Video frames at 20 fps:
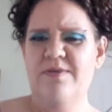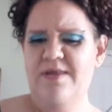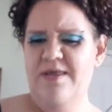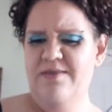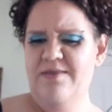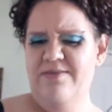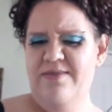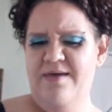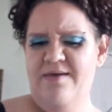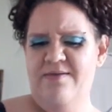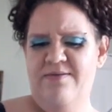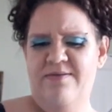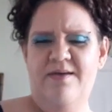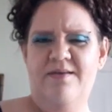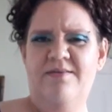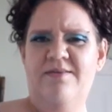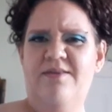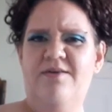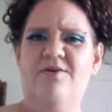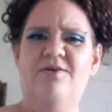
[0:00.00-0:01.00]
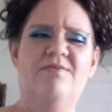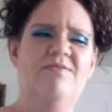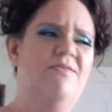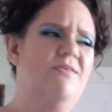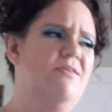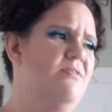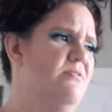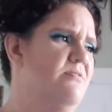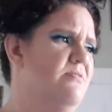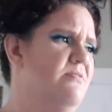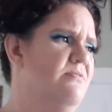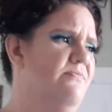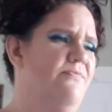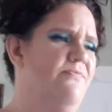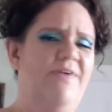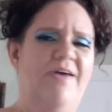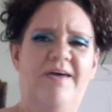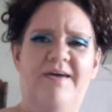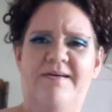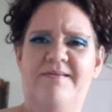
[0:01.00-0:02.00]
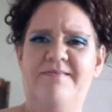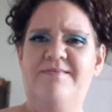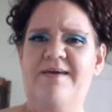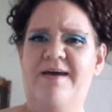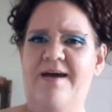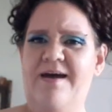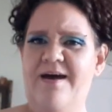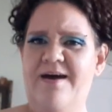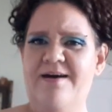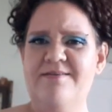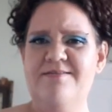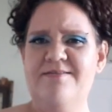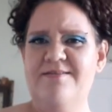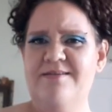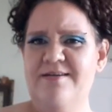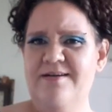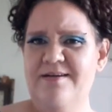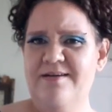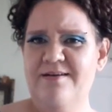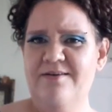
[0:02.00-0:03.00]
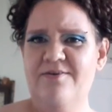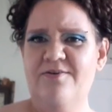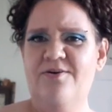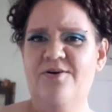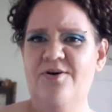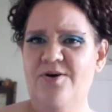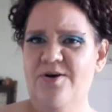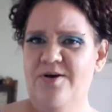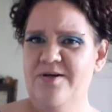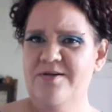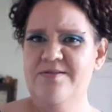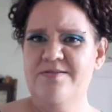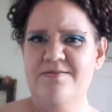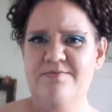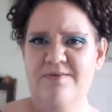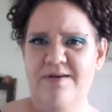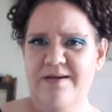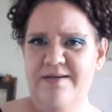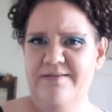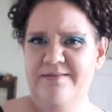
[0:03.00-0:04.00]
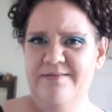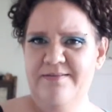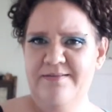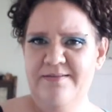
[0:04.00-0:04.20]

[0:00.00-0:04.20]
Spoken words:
that they think they're these fantastic cooks, right?